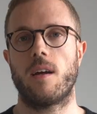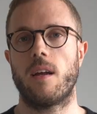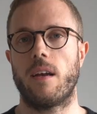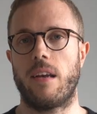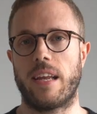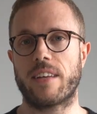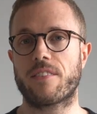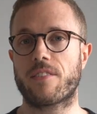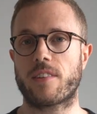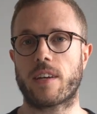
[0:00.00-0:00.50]

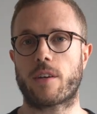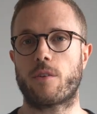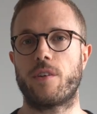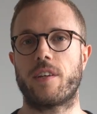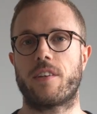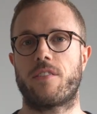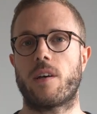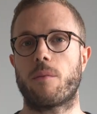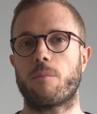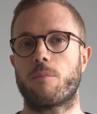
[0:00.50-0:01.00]
Let's take an
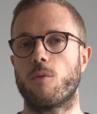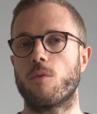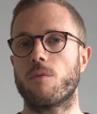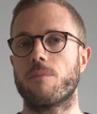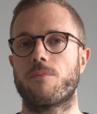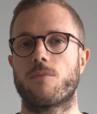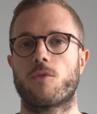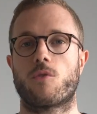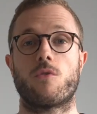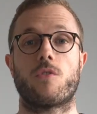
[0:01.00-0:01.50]
example
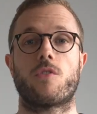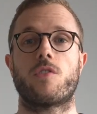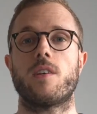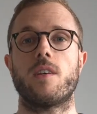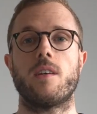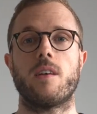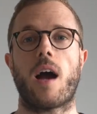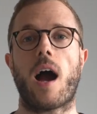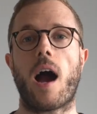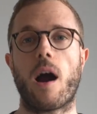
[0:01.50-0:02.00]
to
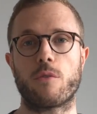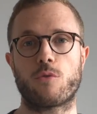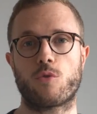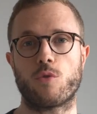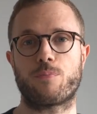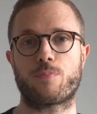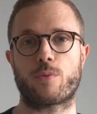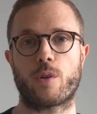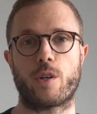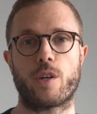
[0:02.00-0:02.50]
see how two
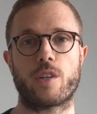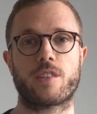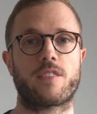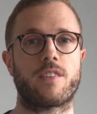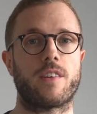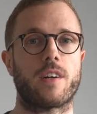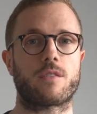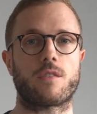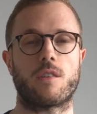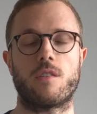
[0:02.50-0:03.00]
products
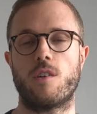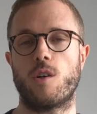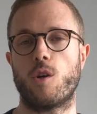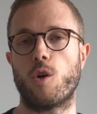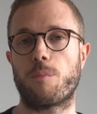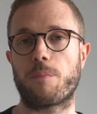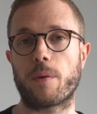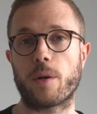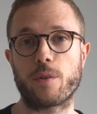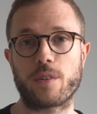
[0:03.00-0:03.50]
that are
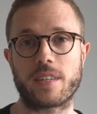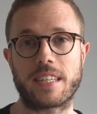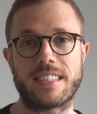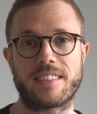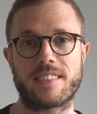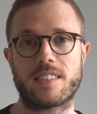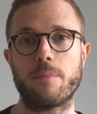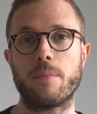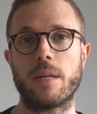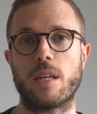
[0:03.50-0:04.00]
apparently
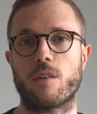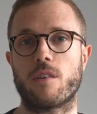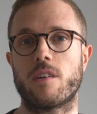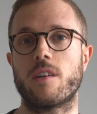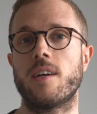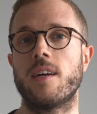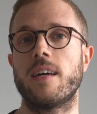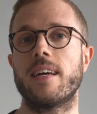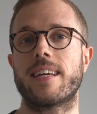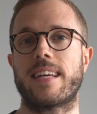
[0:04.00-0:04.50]
similar
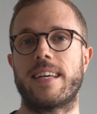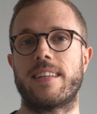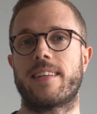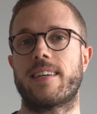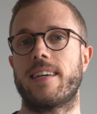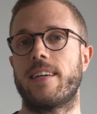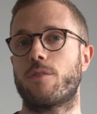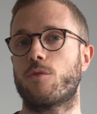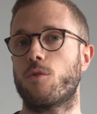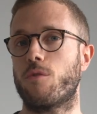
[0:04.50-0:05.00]
can
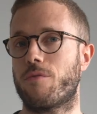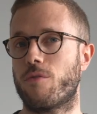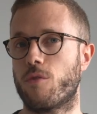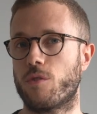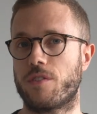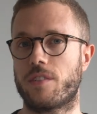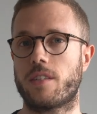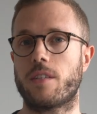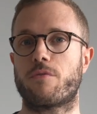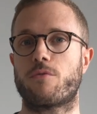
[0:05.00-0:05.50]
cater for
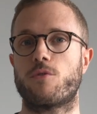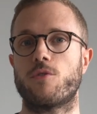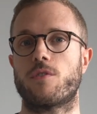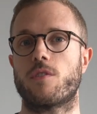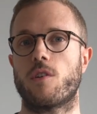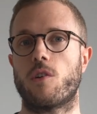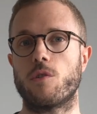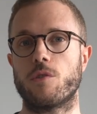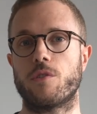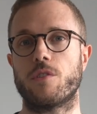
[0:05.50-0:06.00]
different
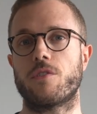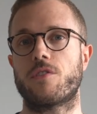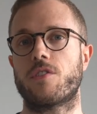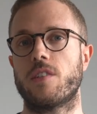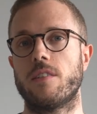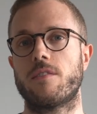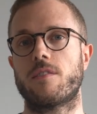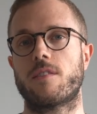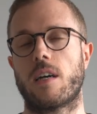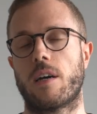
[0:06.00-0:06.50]

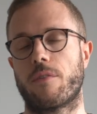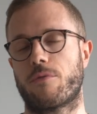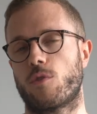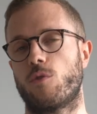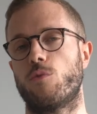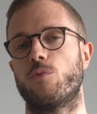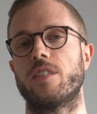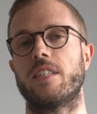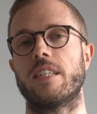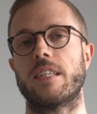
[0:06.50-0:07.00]
audiences after
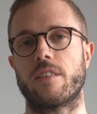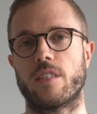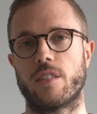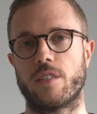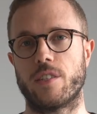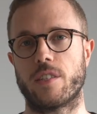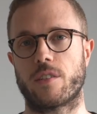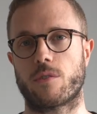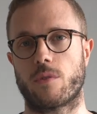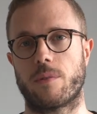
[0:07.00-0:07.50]
reading their
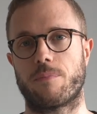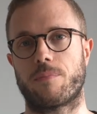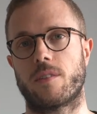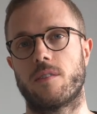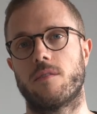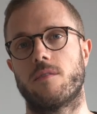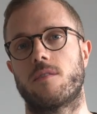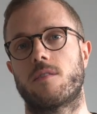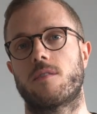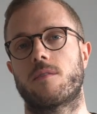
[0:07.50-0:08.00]

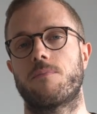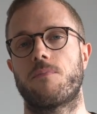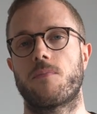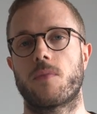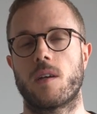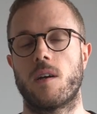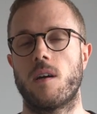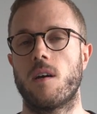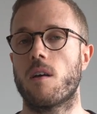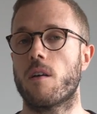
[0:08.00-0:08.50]
descriptions.
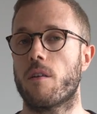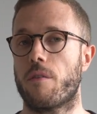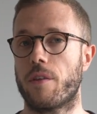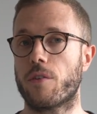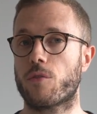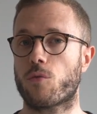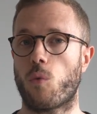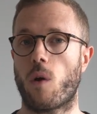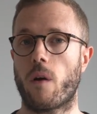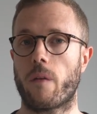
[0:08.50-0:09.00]

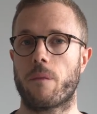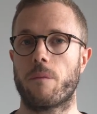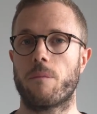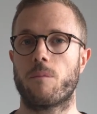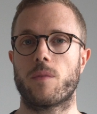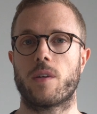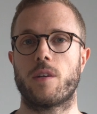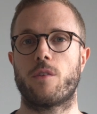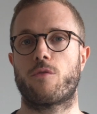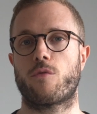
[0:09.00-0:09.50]
This one
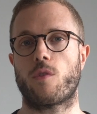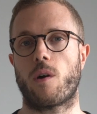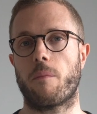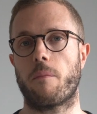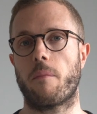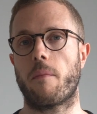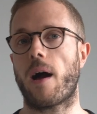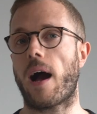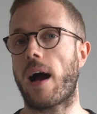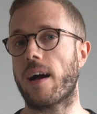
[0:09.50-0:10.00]
is
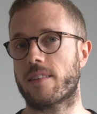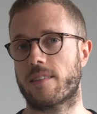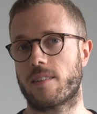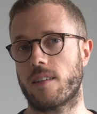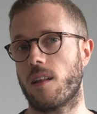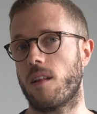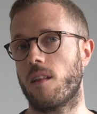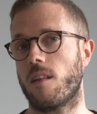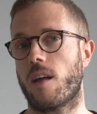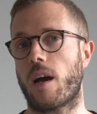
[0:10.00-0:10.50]
from
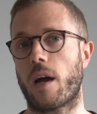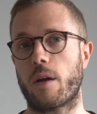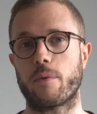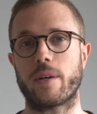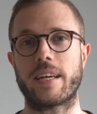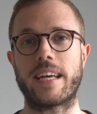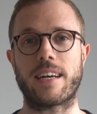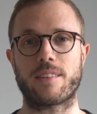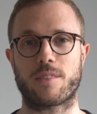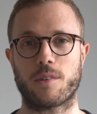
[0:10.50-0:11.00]
Axel
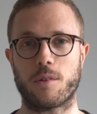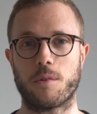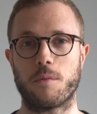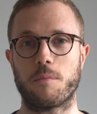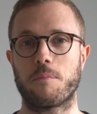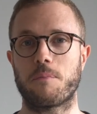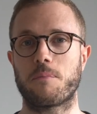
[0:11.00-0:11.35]
Arigato.